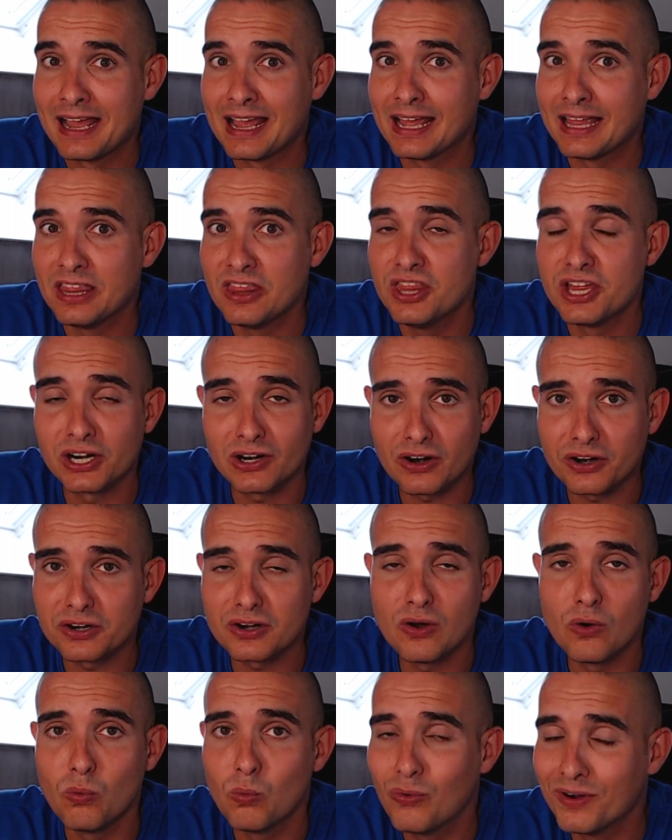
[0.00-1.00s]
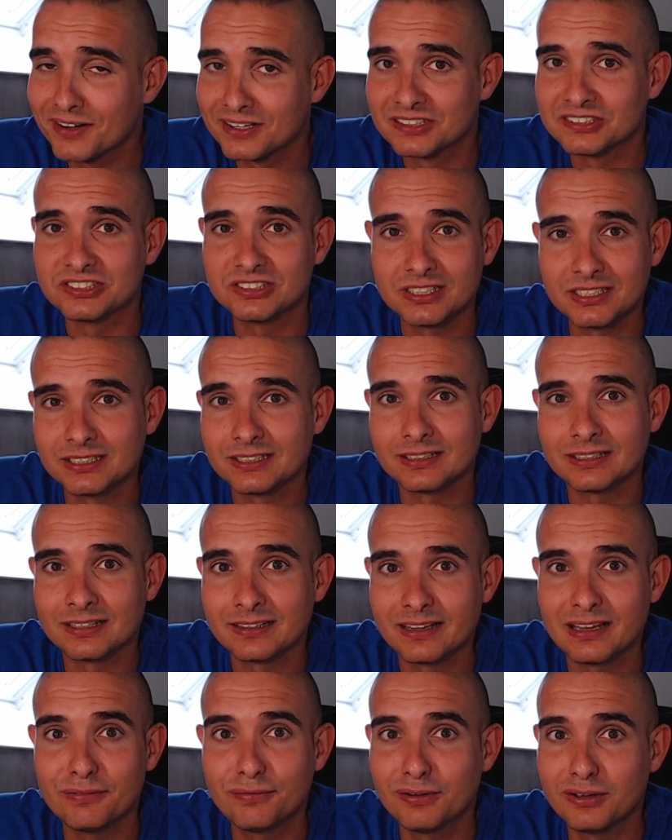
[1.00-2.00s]
There are no winners here
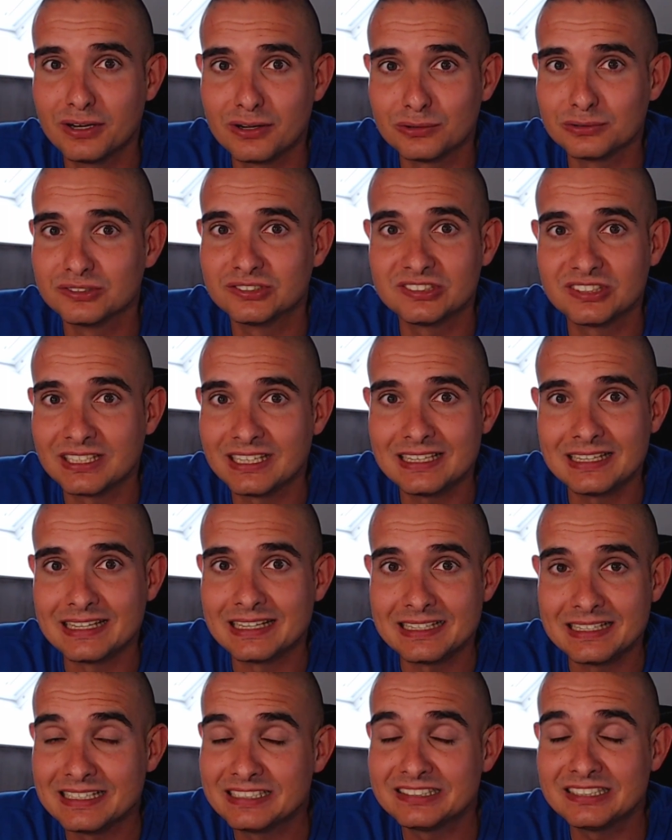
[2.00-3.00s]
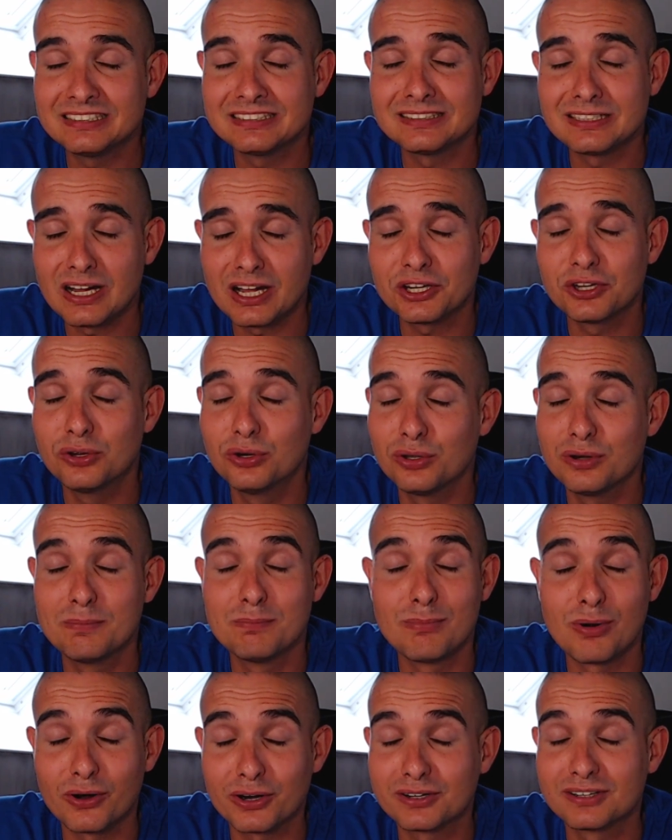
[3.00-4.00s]
if you don't state it. This is not good
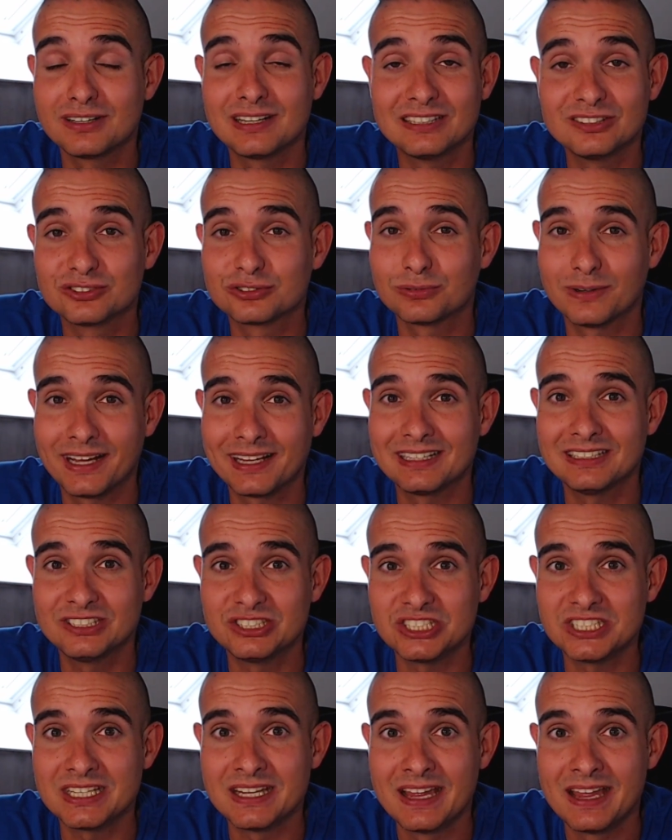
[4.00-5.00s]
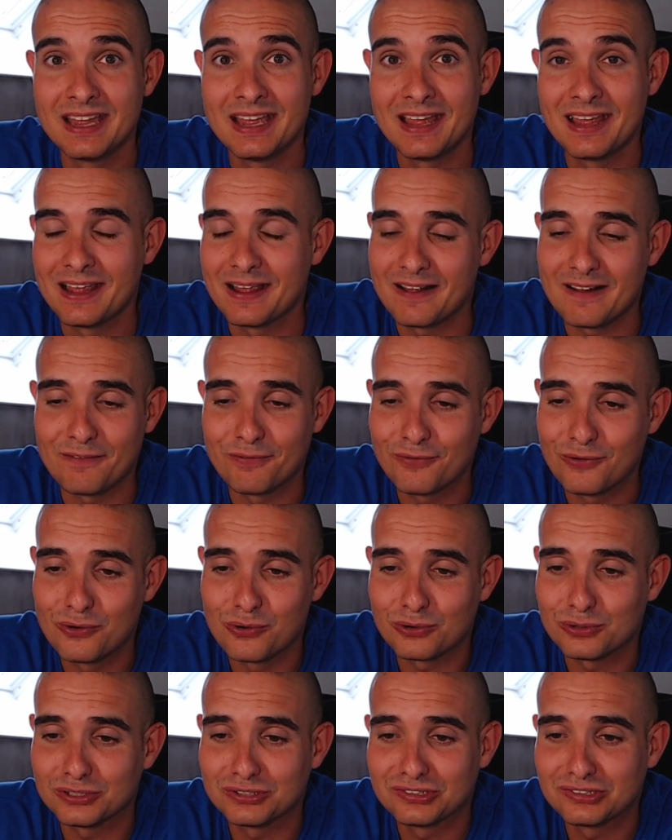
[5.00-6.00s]
marketing strategy. Of
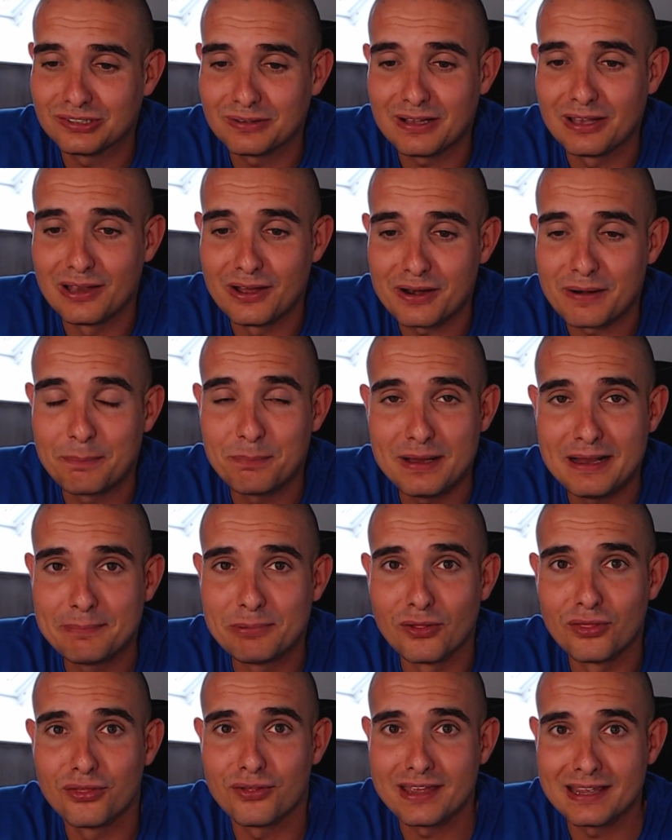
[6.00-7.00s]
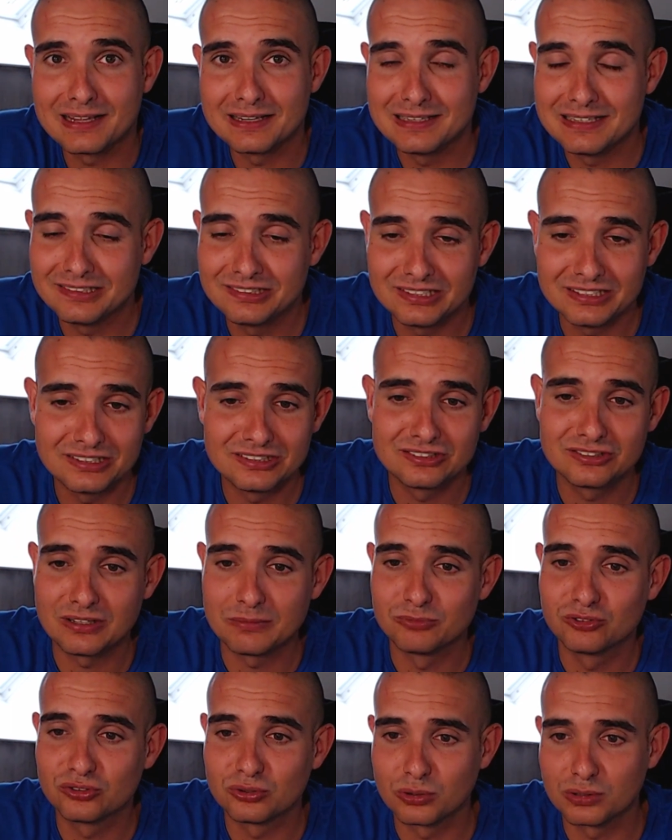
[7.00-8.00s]
course, a lot of people think this is some
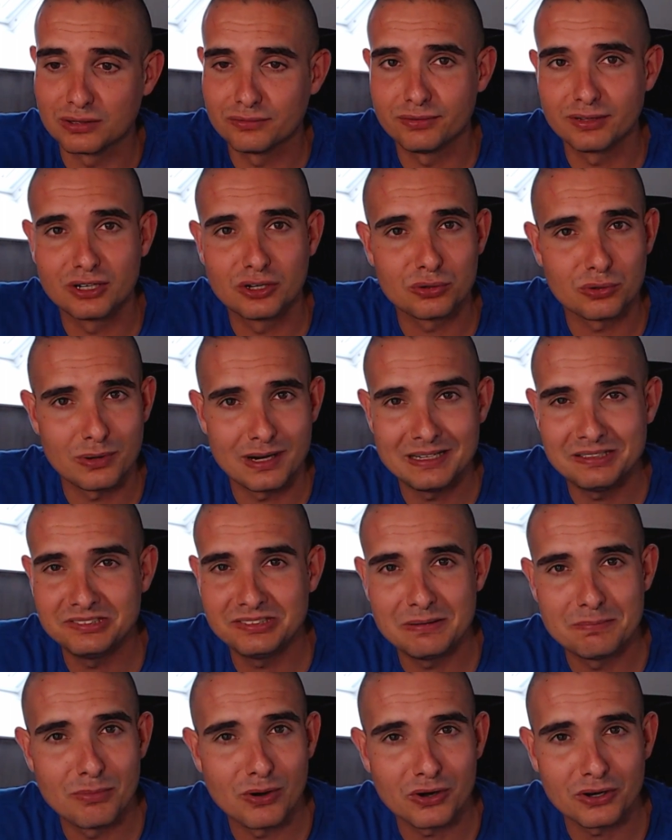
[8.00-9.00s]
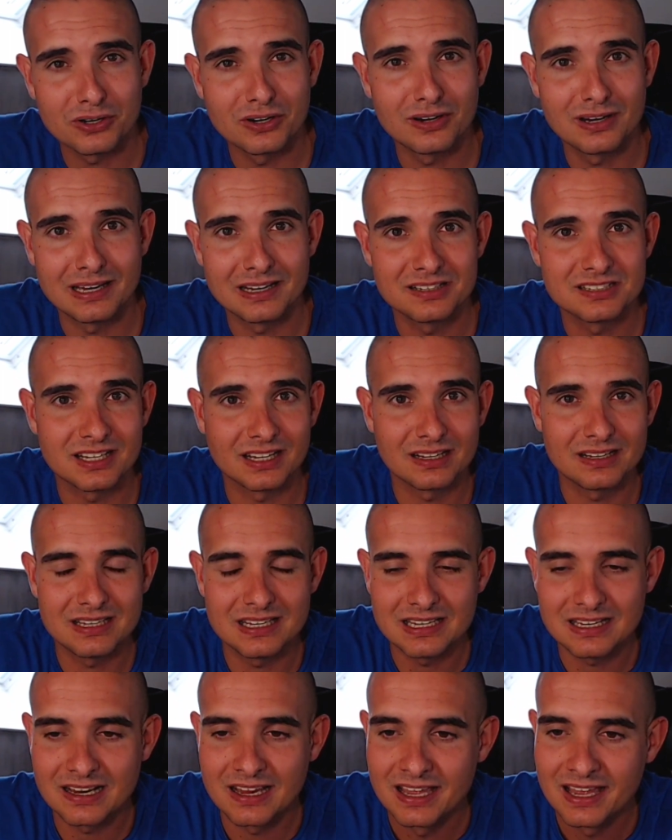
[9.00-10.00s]
sort of a crazy marketing
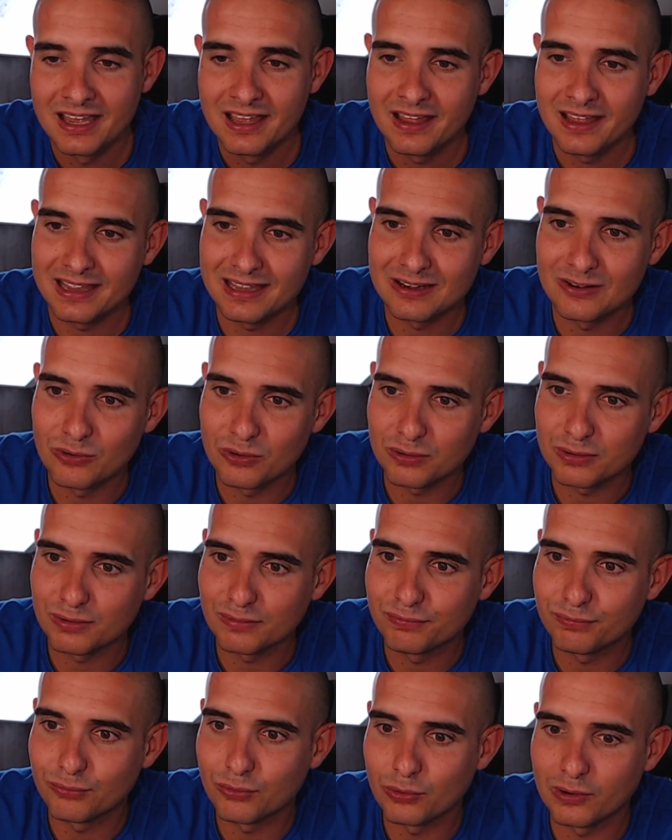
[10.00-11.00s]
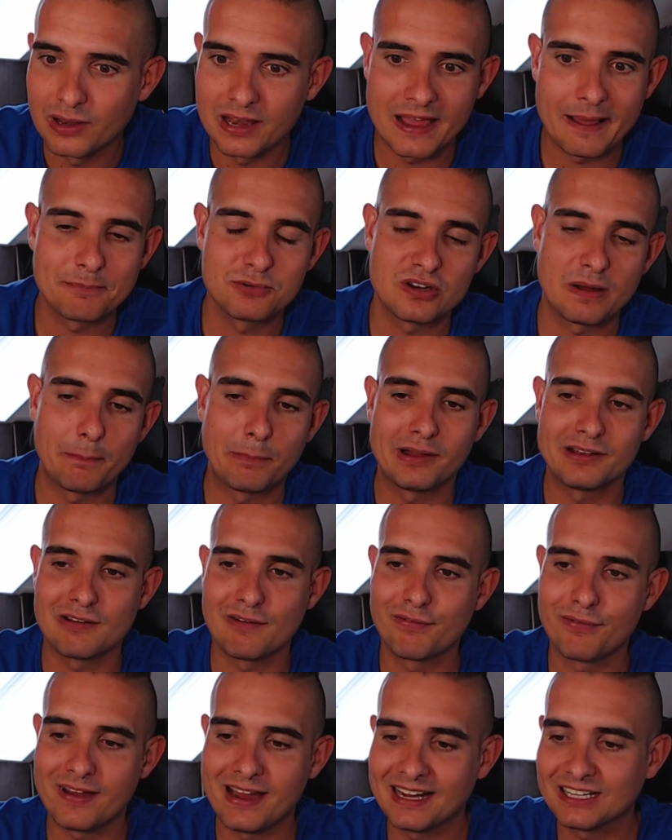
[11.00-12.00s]
technique in order for laptop
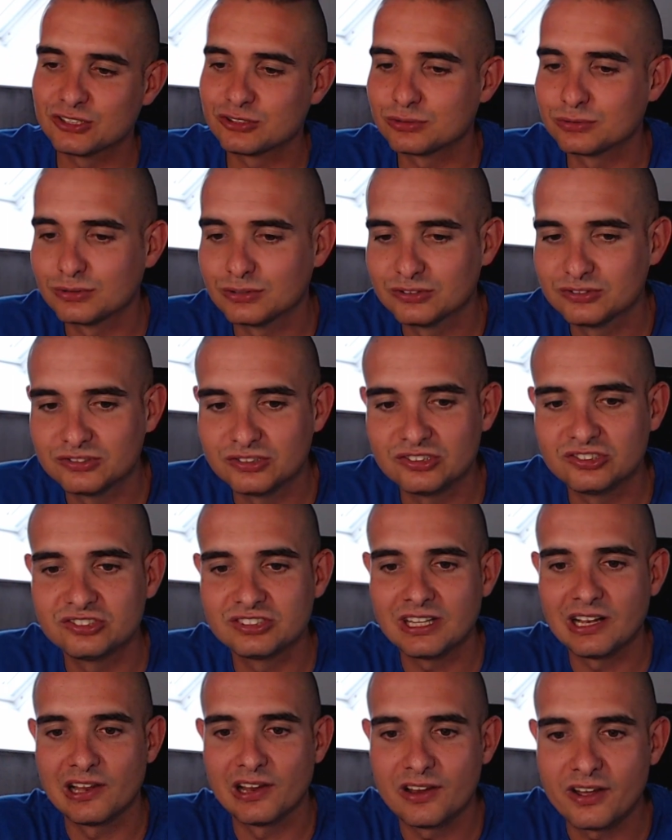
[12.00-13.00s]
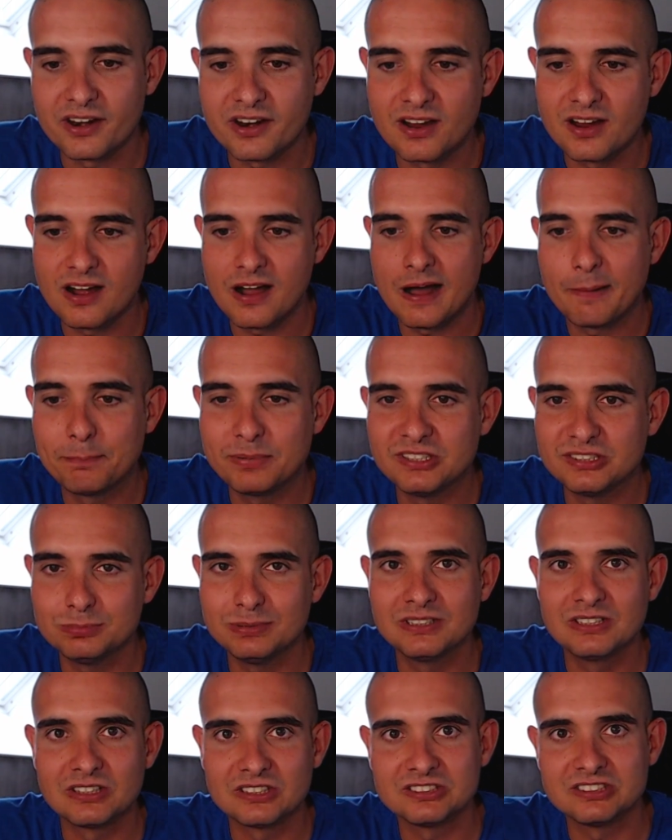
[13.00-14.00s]
manufacturers to sell a lot of copies
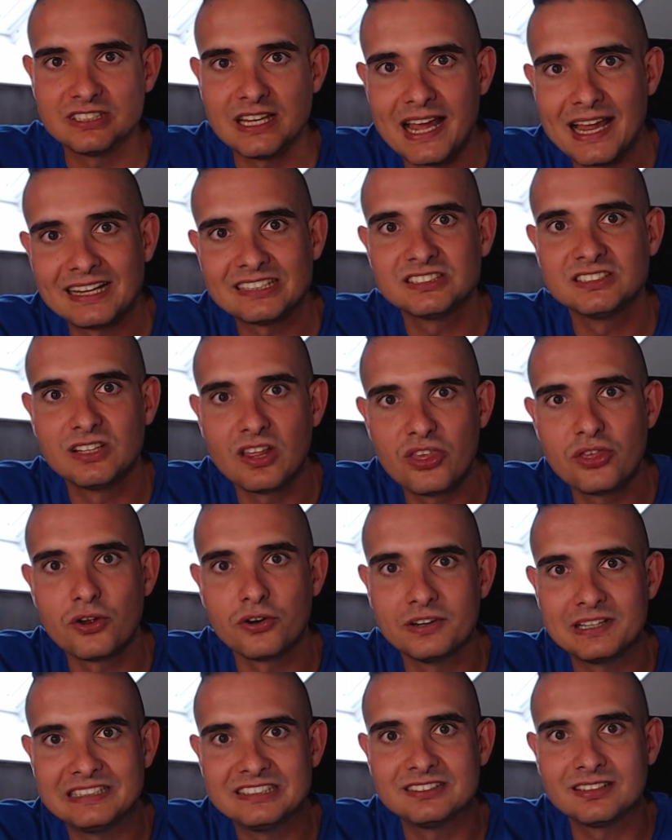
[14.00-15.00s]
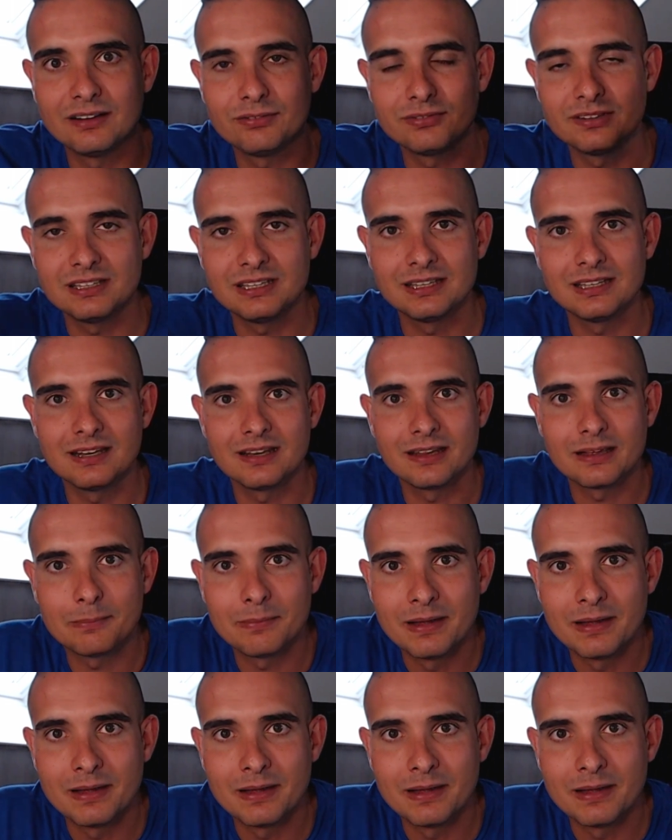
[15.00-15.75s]
because it has the 3070 in them.